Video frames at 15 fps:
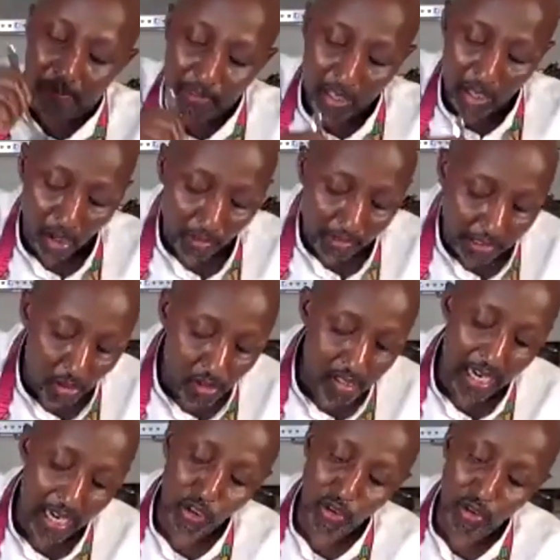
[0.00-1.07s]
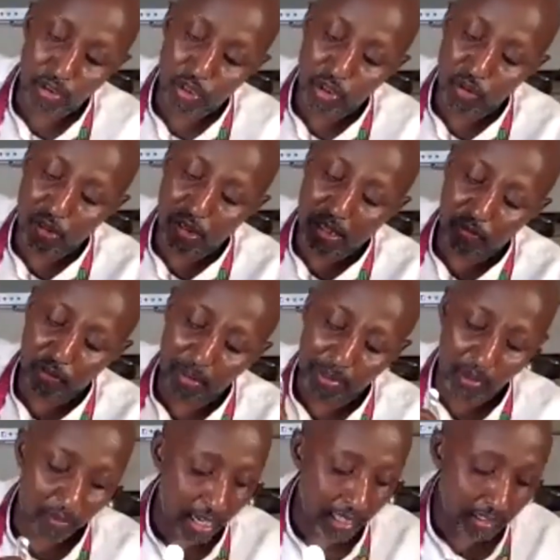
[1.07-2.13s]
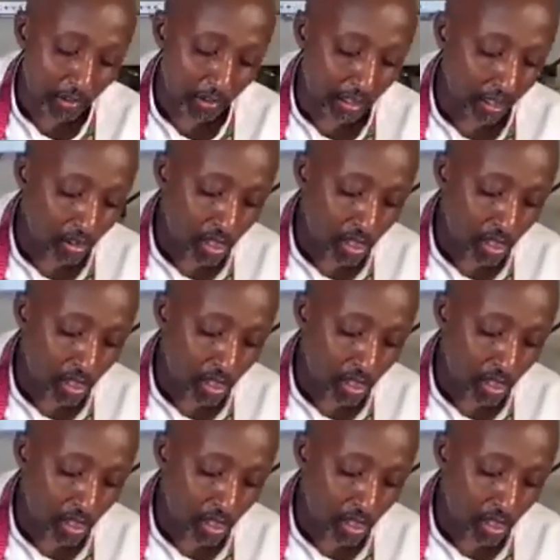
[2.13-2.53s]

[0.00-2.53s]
you know, those natural juices from the rendering,